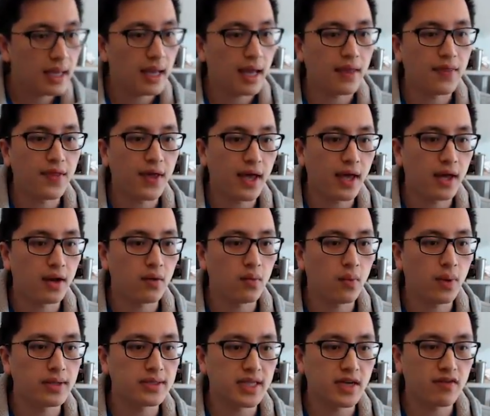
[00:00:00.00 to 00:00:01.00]
And then
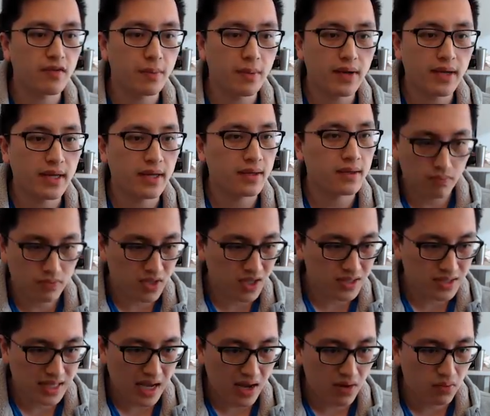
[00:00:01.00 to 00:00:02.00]
once everybody
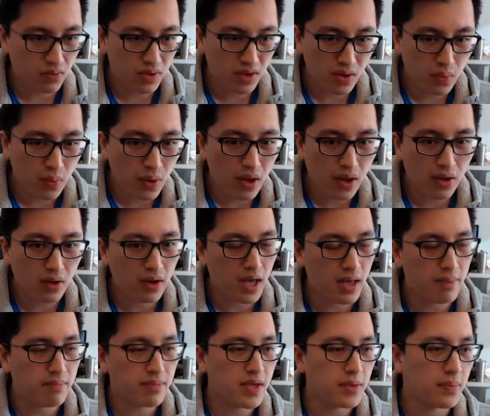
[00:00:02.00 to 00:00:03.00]
does that really well
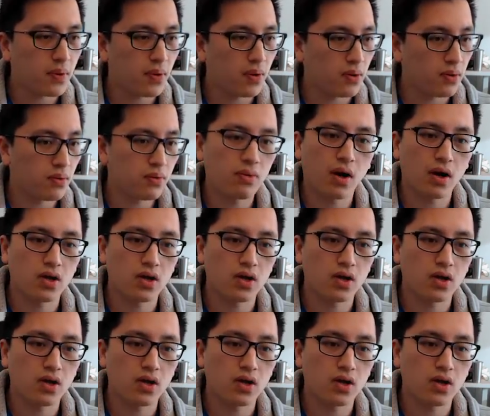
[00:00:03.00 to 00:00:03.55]
and people